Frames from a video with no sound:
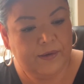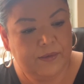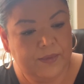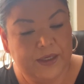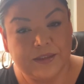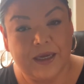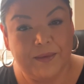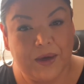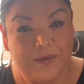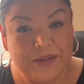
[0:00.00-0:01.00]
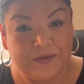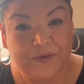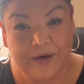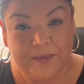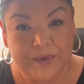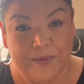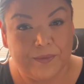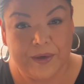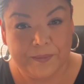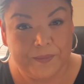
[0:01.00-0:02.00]
because I'm always afraid I'm gonna
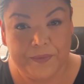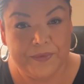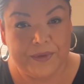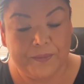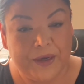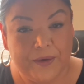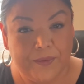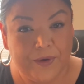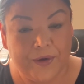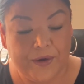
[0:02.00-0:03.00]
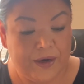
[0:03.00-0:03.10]
rip the beadwork.